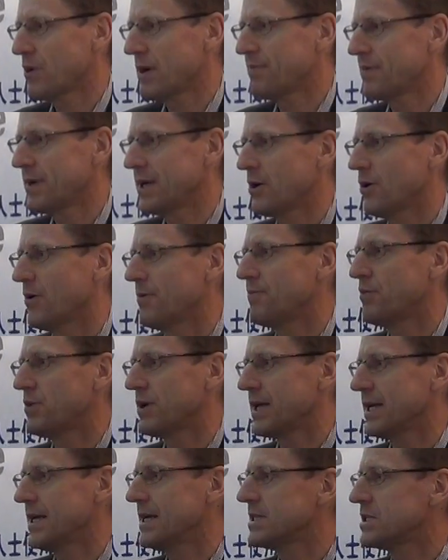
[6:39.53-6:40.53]
property or
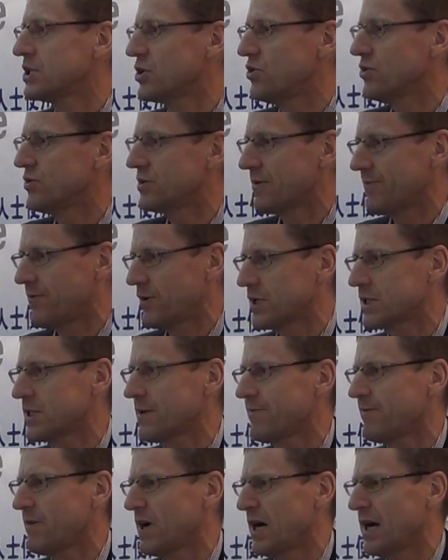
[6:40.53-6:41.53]
putting it into
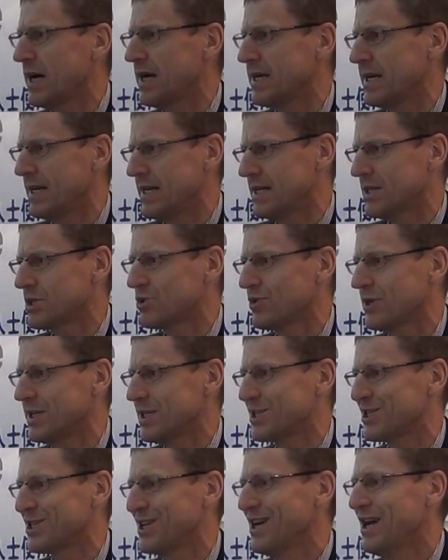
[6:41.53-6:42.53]
diversified
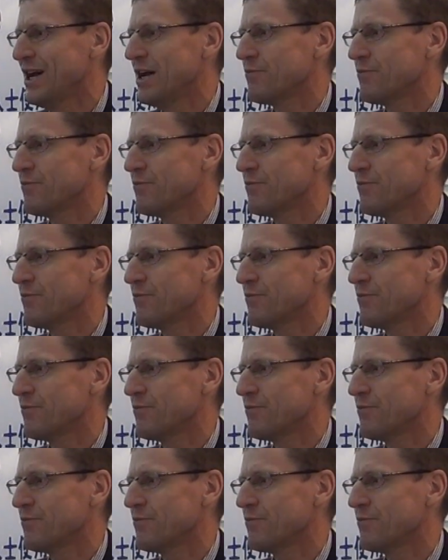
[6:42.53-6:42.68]
industries,